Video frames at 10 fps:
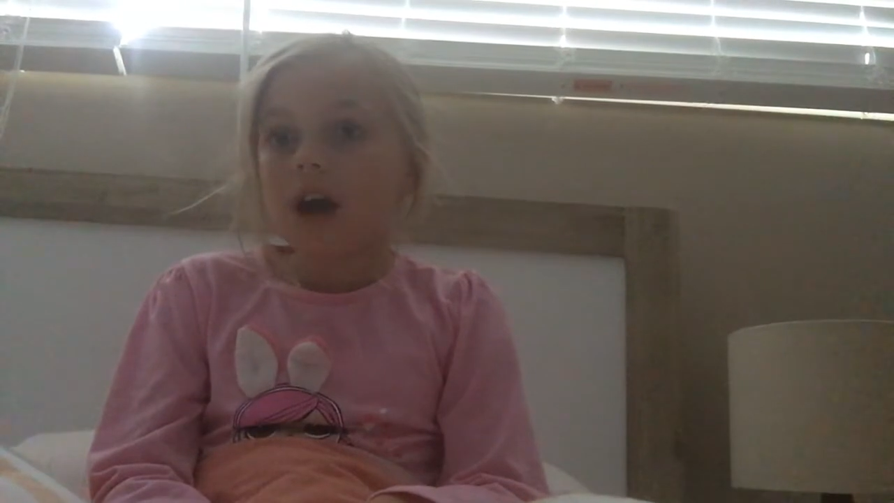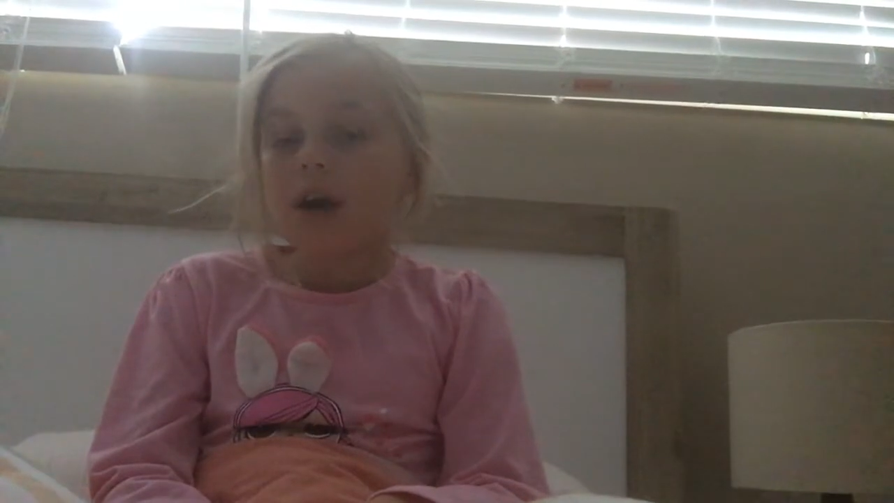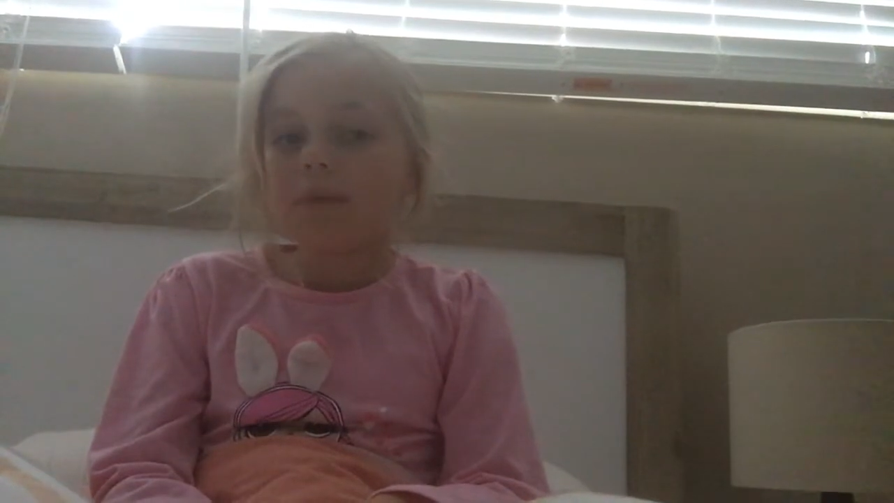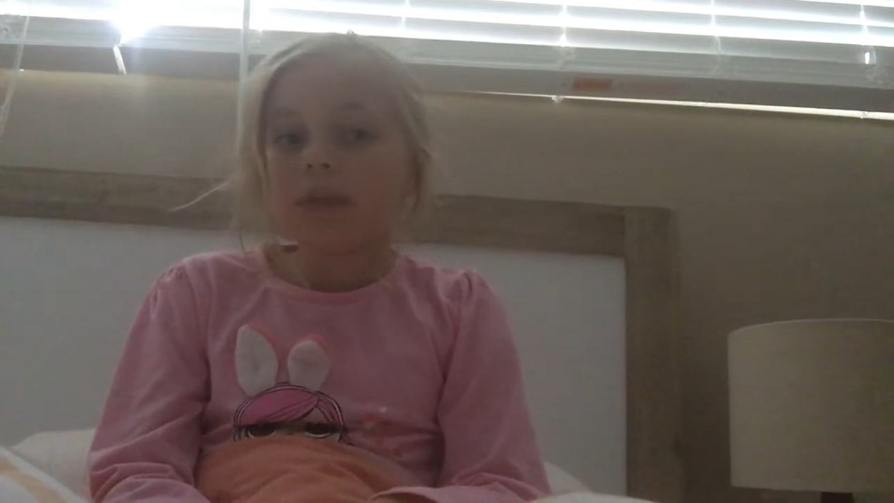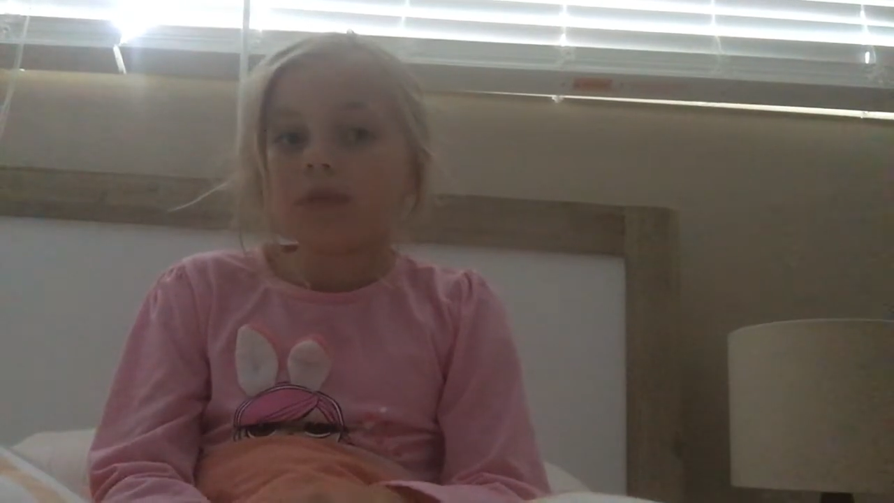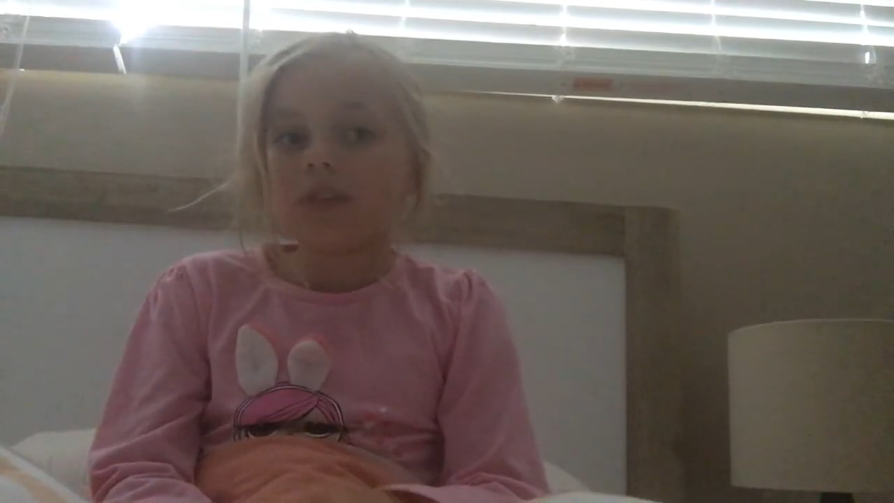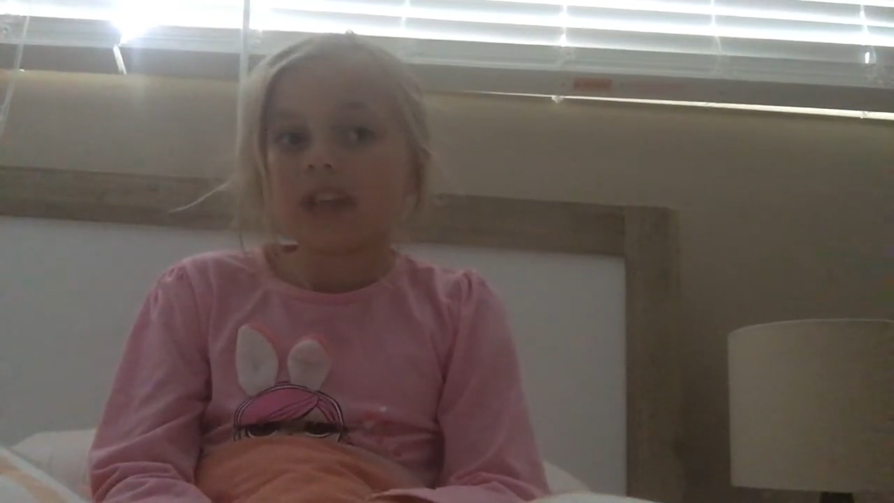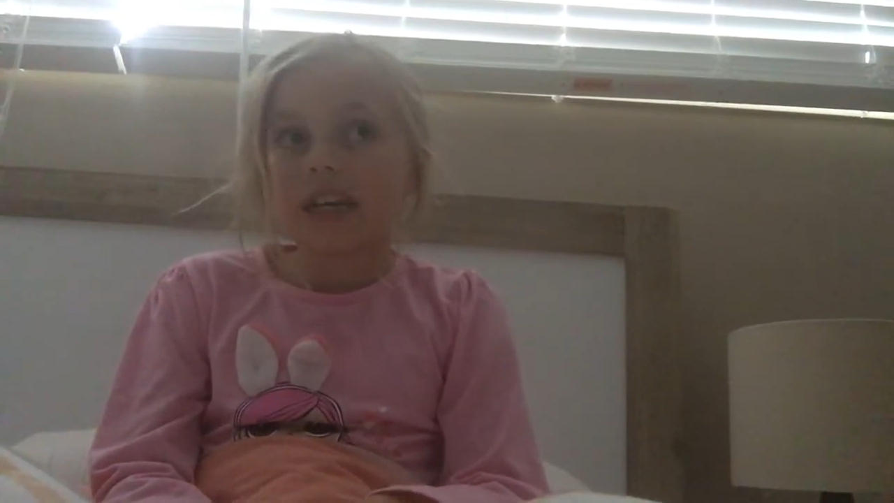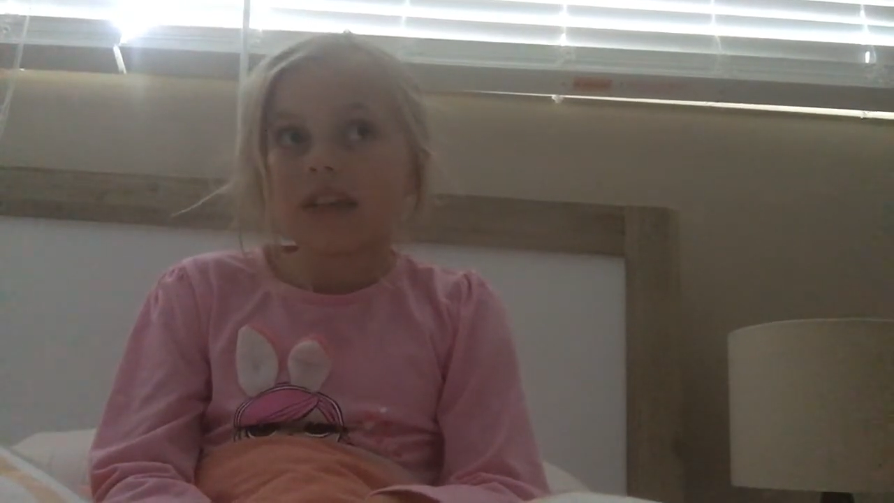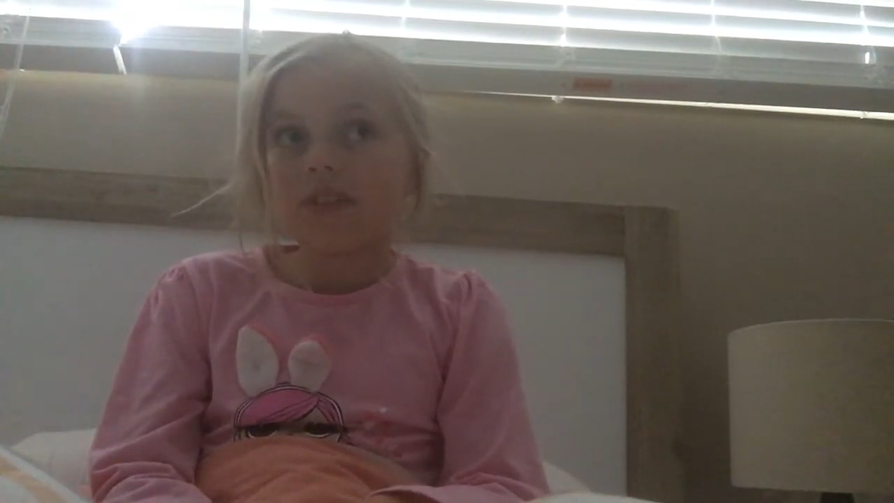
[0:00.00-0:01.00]
it was
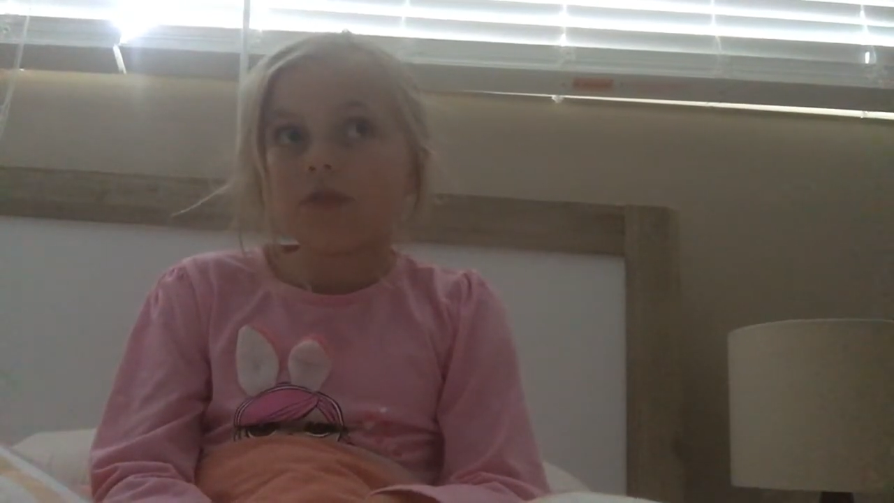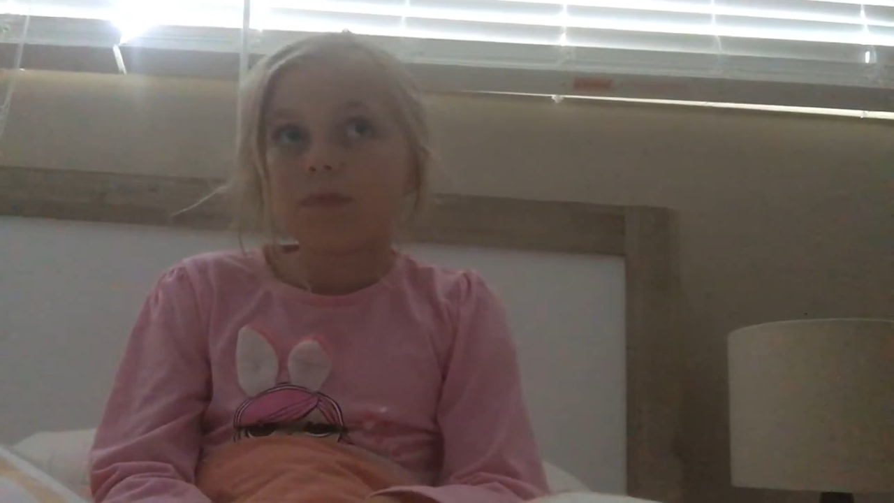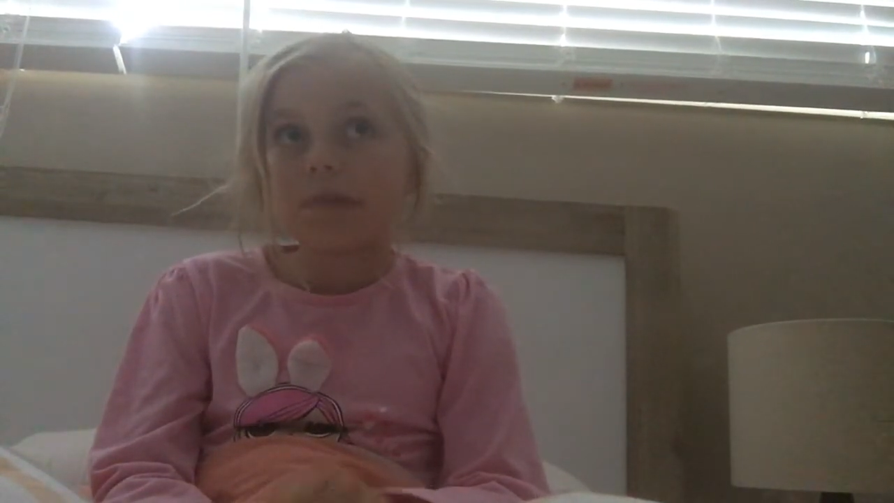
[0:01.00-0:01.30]
cancelled,